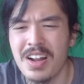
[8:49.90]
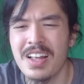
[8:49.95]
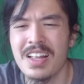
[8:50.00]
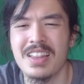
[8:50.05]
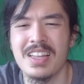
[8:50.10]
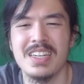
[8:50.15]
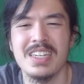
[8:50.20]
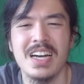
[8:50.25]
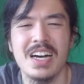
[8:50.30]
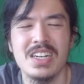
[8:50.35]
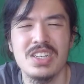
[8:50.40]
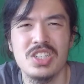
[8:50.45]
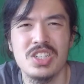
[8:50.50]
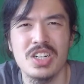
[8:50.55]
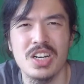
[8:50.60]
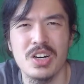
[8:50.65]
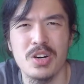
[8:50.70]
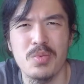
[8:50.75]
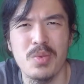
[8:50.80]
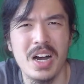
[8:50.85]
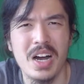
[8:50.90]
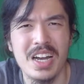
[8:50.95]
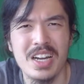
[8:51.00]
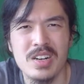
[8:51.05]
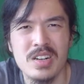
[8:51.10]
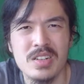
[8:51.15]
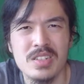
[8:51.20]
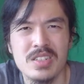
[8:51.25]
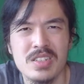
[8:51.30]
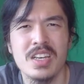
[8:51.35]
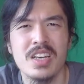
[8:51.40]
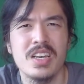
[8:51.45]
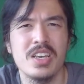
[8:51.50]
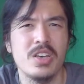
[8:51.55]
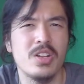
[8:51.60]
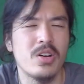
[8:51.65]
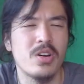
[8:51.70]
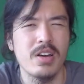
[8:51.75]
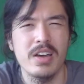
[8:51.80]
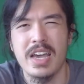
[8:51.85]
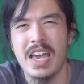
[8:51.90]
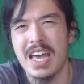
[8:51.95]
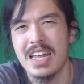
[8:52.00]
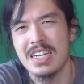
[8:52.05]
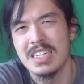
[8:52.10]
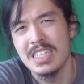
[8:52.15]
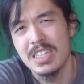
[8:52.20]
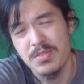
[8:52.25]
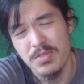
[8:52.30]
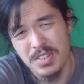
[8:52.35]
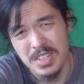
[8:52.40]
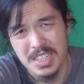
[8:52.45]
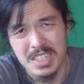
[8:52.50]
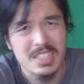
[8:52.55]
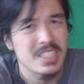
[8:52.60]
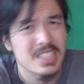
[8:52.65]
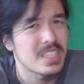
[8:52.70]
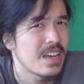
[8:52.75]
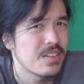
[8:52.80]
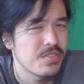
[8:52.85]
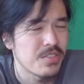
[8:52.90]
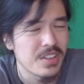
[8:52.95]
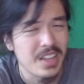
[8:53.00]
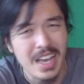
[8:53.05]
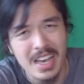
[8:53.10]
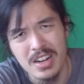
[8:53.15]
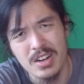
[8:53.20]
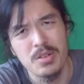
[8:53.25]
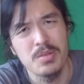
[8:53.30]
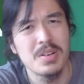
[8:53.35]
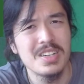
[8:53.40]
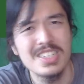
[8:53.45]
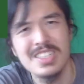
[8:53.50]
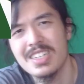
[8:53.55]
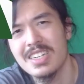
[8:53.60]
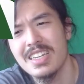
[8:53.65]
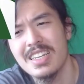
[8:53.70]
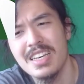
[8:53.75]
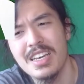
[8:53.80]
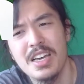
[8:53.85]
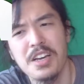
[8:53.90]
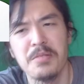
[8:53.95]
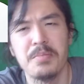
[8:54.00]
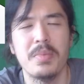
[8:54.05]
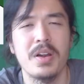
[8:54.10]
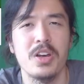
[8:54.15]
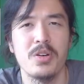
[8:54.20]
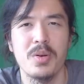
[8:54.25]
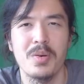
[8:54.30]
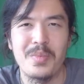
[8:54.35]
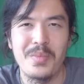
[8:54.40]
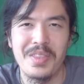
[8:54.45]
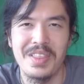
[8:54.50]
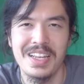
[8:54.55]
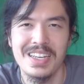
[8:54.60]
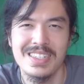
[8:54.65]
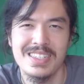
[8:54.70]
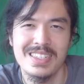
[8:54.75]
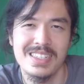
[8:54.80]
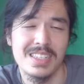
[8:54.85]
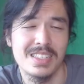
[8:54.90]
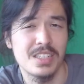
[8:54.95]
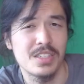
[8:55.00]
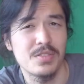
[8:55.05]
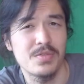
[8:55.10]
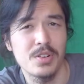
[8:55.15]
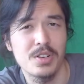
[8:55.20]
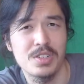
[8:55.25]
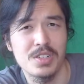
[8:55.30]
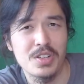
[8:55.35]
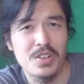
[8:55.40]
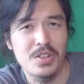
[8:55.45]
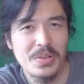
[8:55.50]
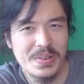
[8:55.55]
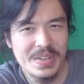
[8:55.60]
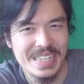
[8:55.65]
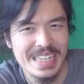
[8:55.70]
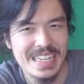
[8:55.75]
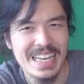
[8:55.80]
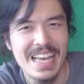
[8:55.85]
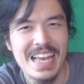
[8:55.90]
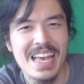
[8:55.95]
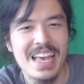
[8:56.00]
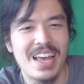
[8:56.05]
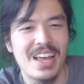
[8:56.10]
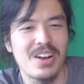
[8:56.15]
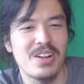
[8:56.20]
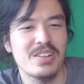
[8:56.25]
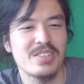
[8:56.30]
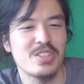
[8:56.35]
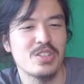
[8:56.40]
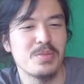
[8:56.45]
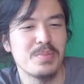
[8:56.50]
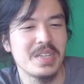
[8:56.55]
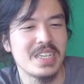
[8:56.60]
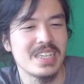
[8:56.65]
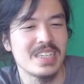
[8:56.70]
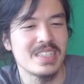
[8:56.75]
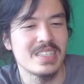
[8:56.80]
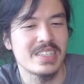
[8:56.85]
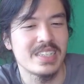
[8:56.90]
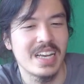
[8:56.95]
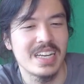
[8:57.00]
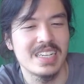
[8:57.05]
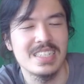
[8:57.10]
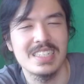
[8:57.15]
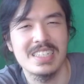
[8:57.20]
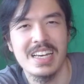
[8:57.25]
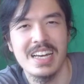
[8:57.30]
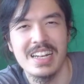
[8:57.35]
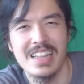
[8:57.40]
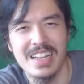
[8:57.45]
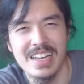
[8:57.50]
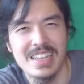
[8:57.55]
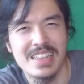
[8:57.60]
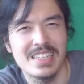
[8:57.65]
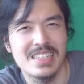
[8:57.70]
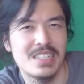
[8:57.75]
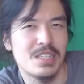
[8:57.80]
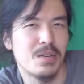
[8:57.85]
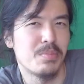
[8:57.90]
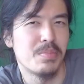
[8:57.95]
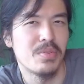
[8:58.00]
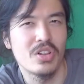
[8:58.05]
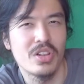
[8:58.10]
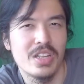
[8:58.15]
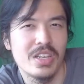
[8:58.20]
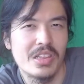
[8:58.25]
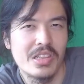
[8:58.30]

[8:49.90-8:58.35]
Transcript: The touch wires, you know, I had a different design for that originally, but I went with this because it's version 3, and also because I just kind of like the simple, clean